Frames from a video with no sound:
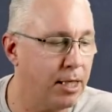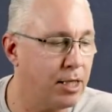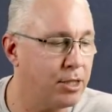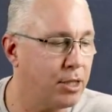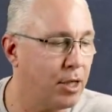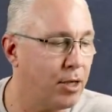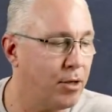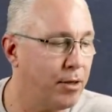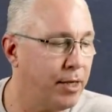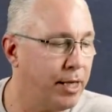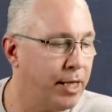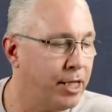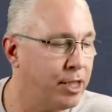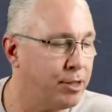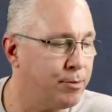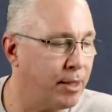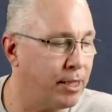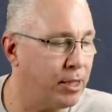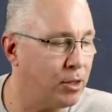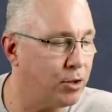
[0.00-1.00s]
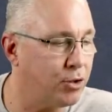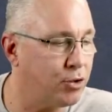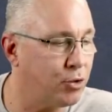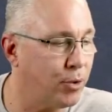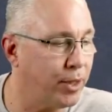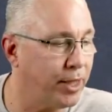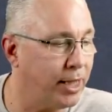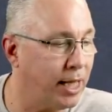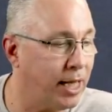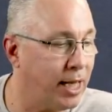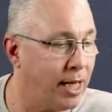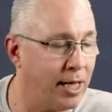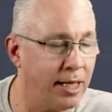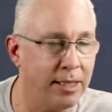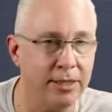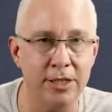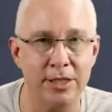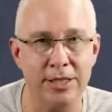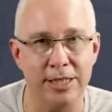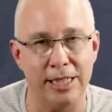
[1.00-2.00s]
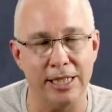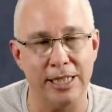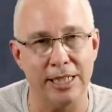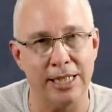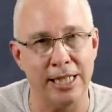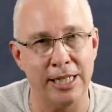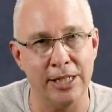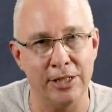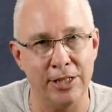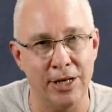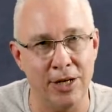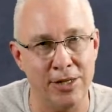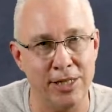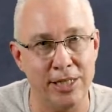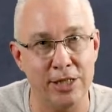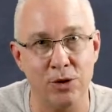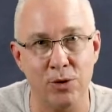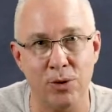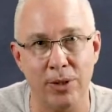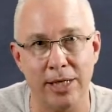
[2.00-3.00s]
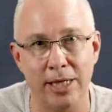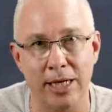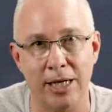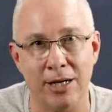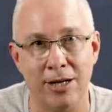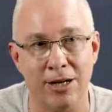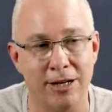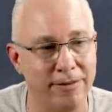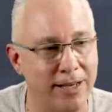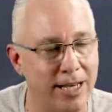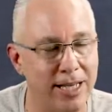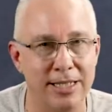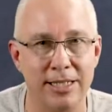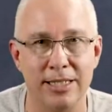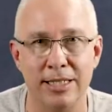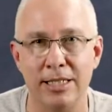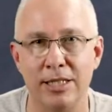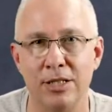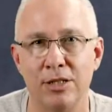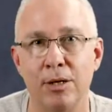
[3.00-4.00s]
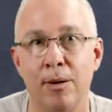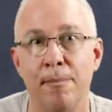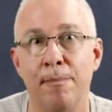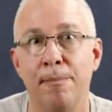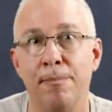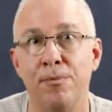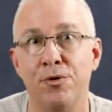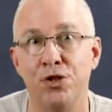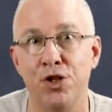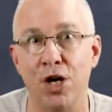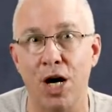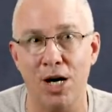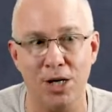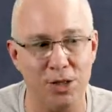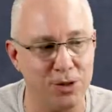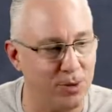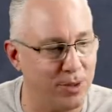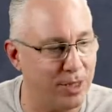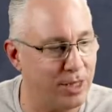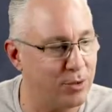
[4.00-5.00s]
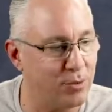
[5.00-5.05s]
So here's my little toy car, and just to let you know, this toy car I've had since childhood.